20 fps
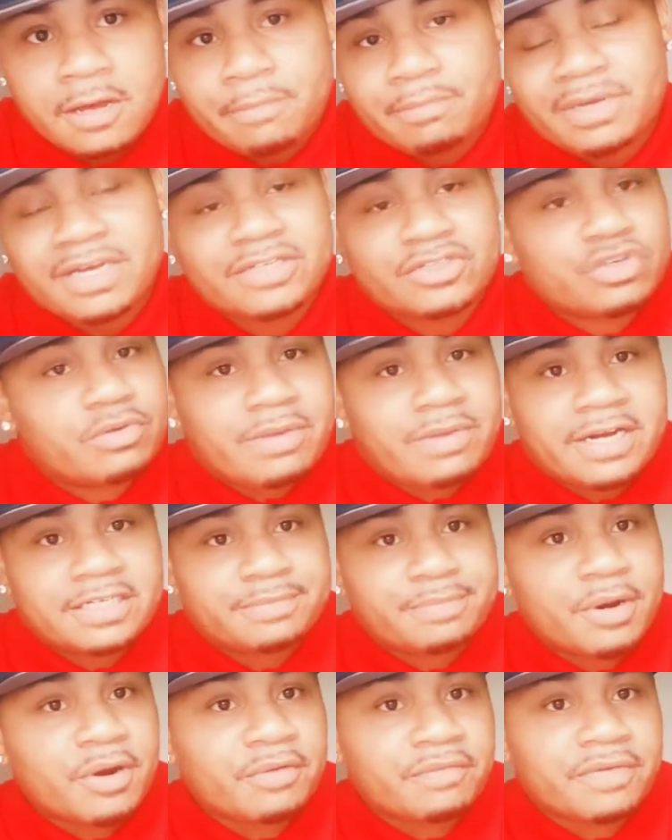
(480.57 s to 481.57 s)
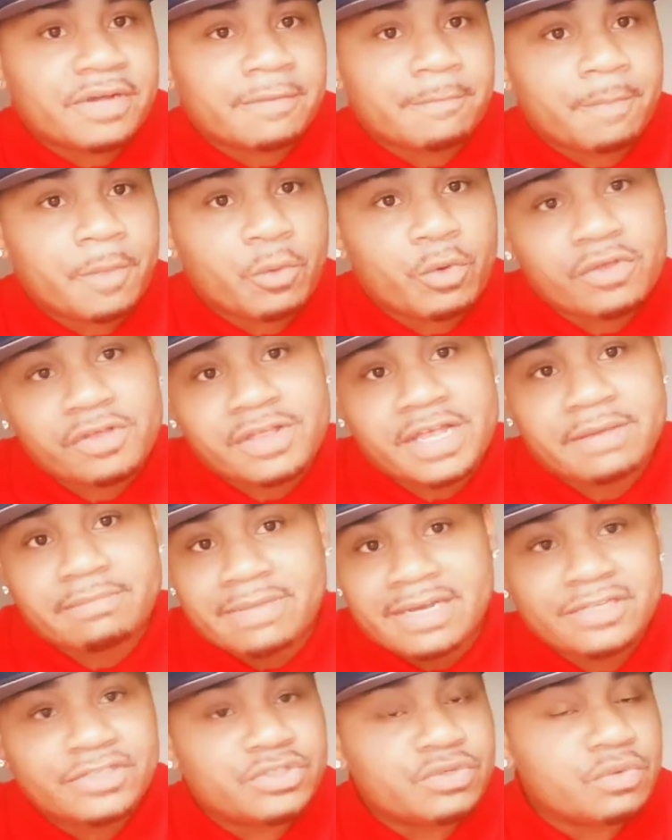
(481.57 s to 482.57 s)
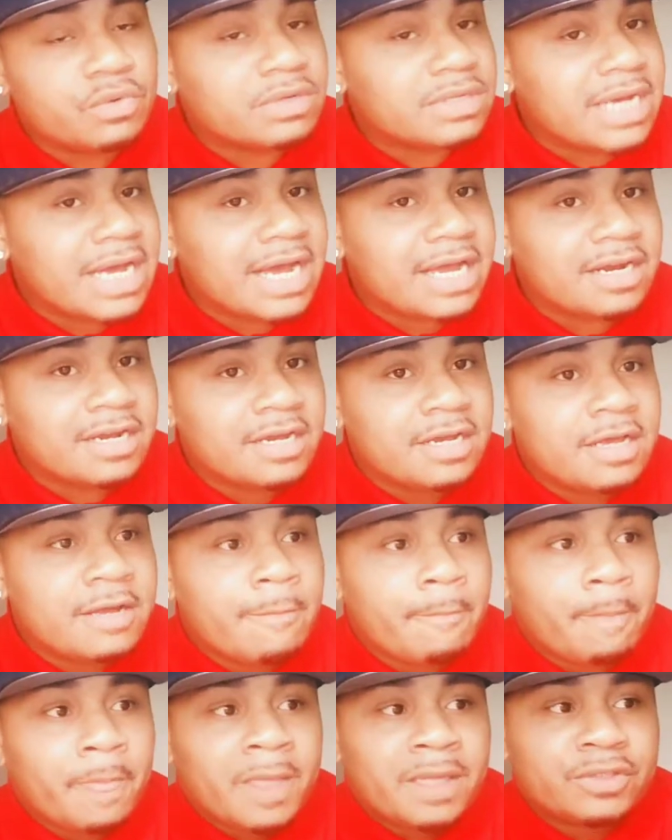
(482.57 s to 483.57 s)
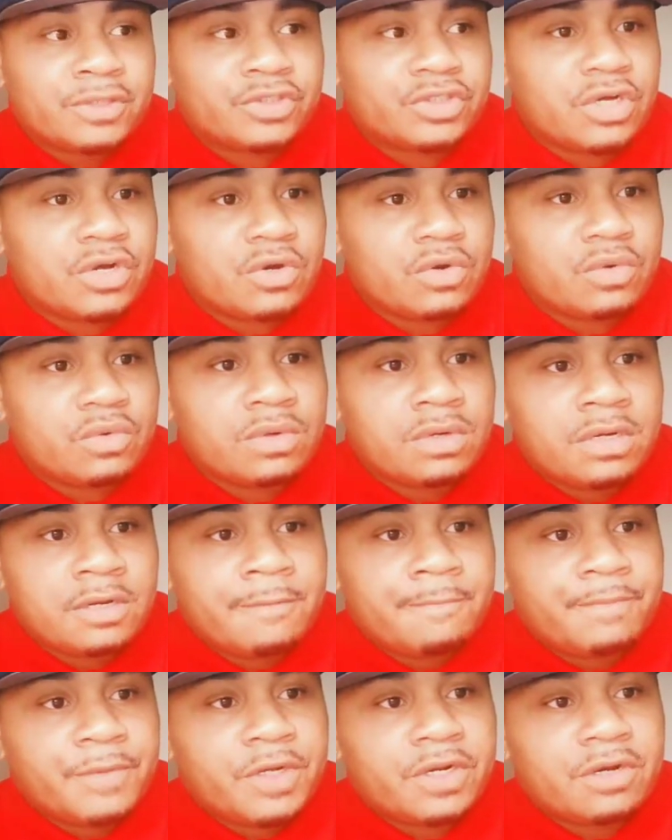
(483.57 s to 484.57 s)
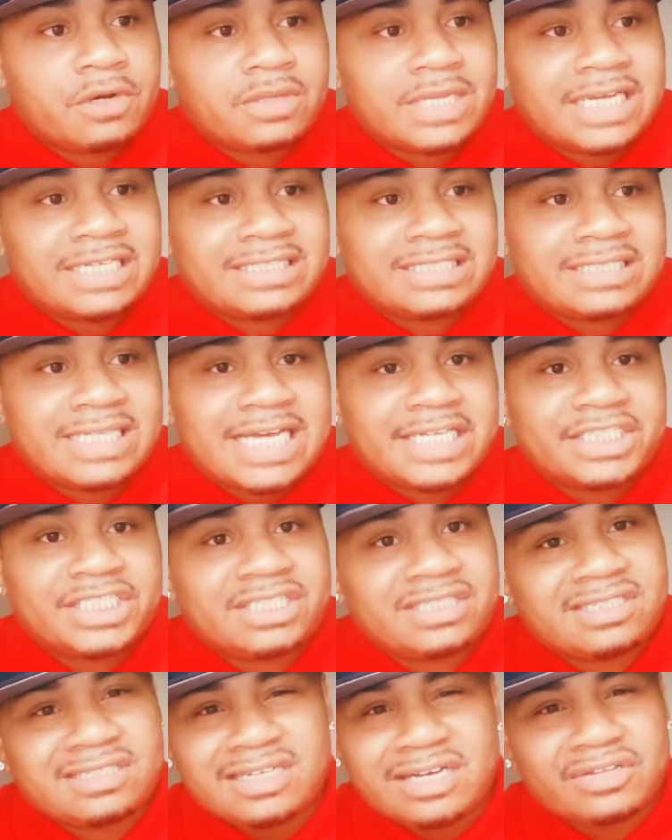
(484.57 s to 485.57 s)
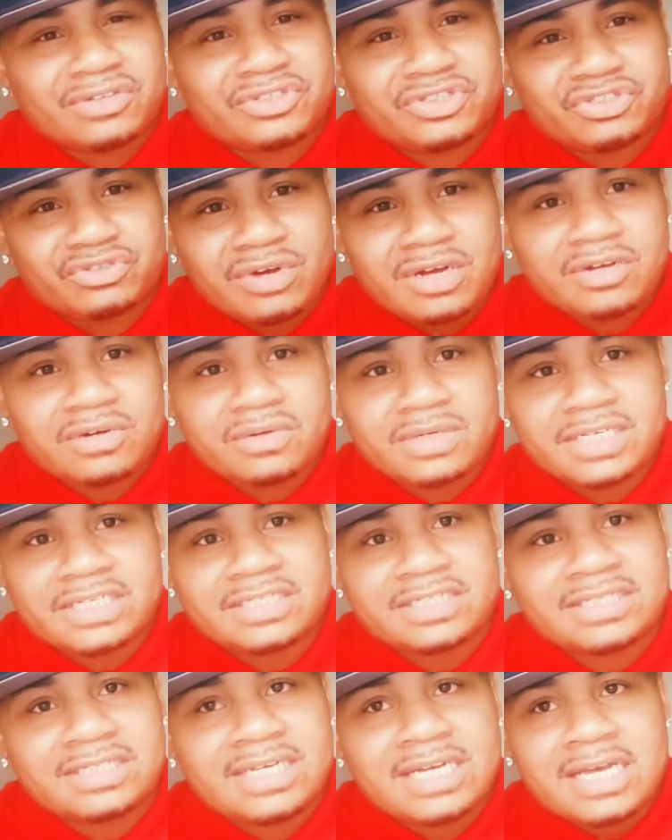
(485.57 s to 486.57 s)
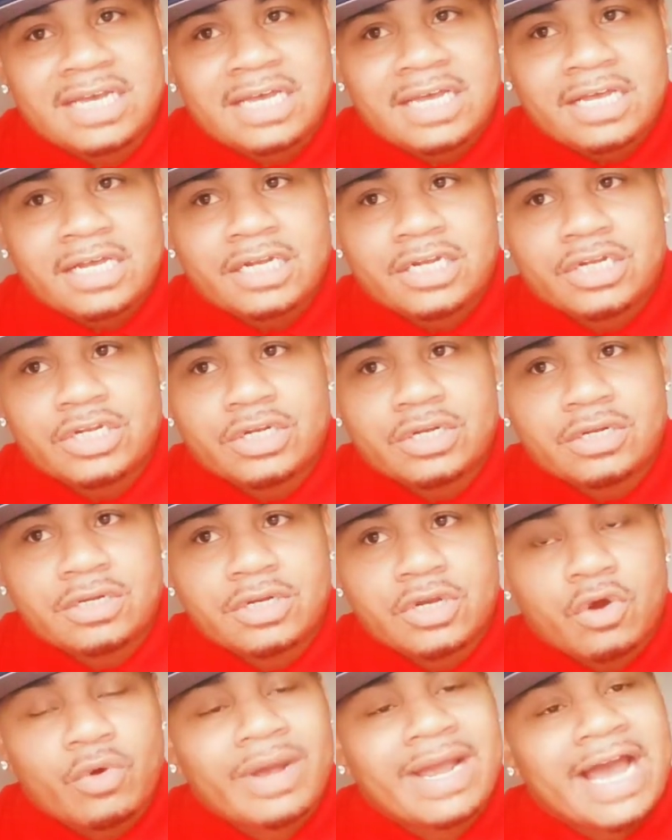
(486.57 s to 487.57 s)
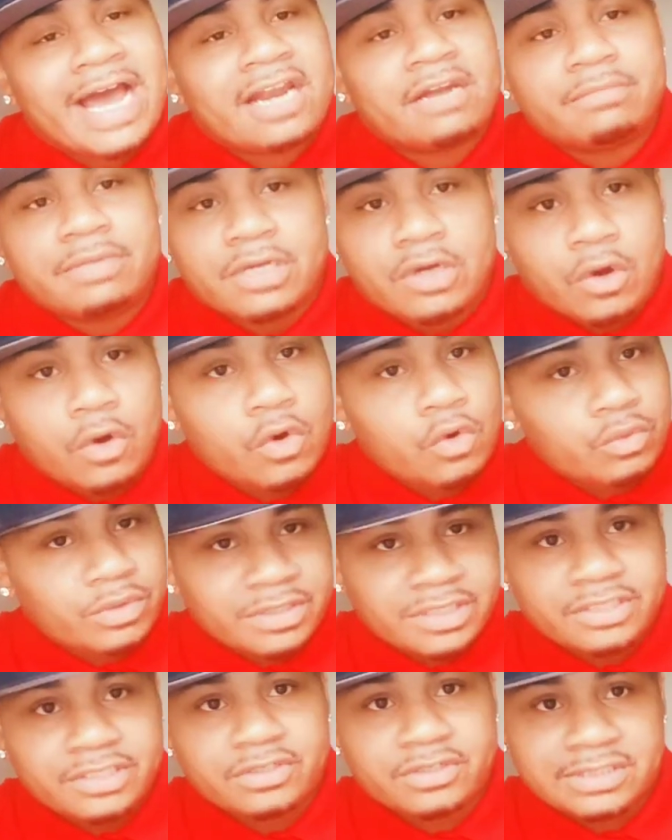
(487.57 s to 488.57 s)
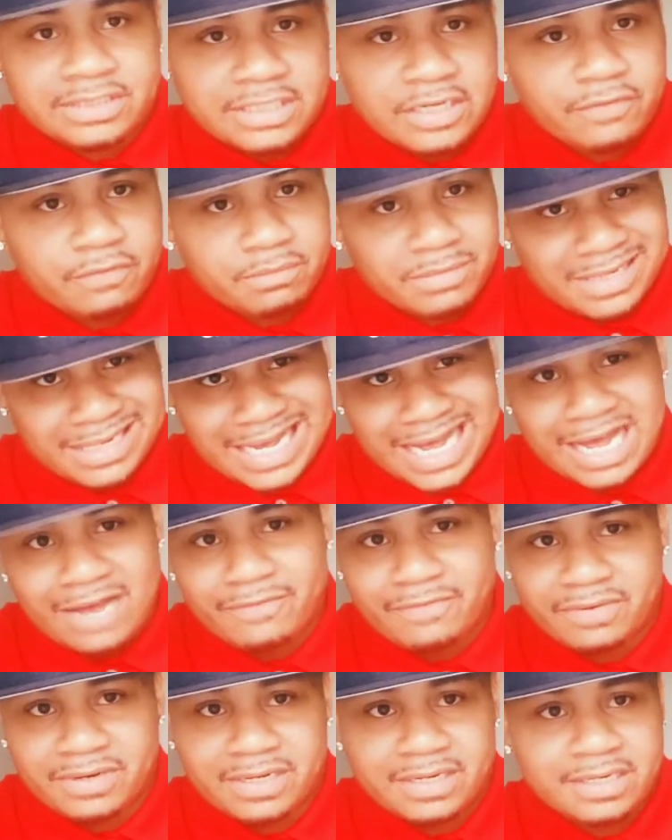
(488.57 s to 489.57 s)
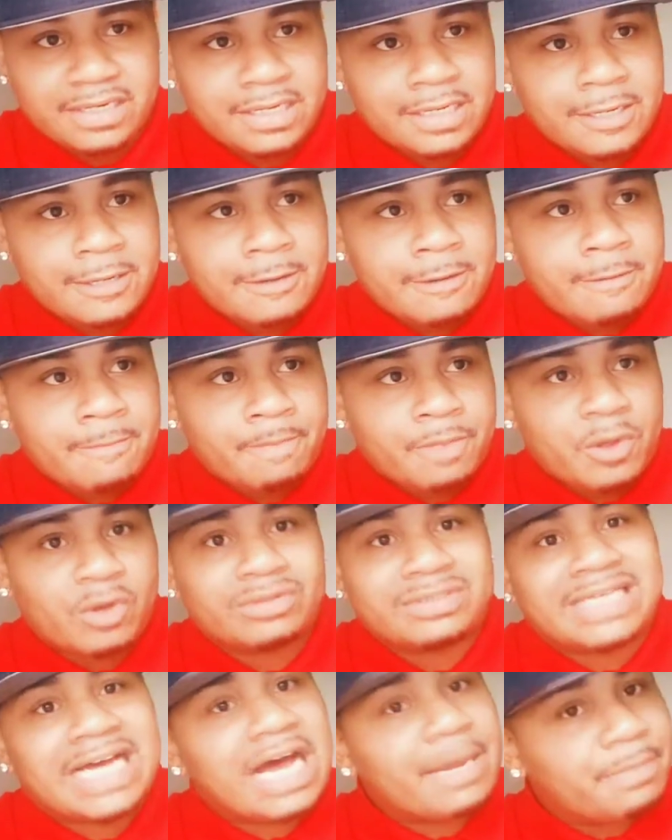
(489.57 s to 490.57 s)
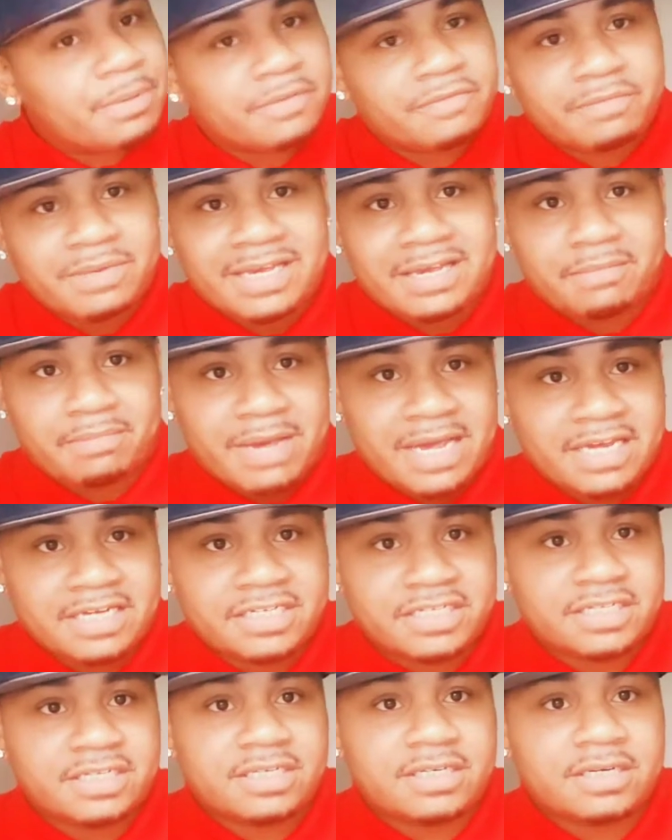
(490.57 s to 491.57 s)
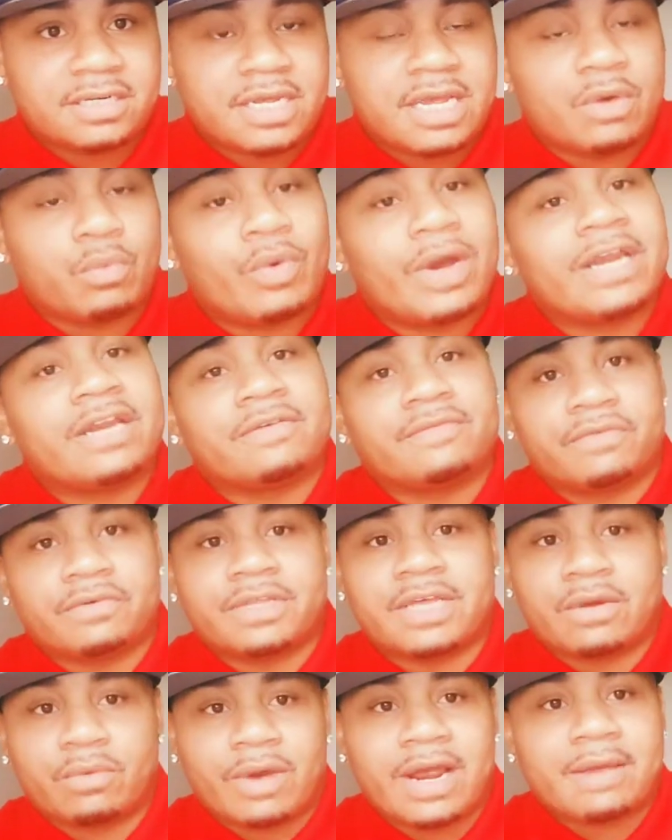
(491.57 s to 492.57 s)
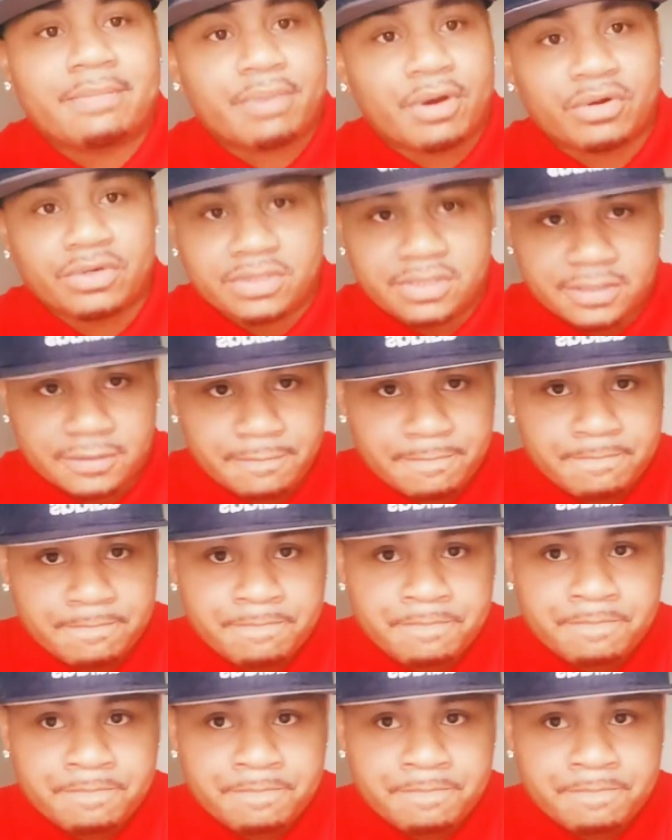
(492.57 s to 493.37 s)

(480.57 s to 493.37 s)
because nobody's perfect, whether they mean to or not. So, that's just another struggle, is knowing how to be whole within yourself and be confident, on top of being patient and waiting for that right person.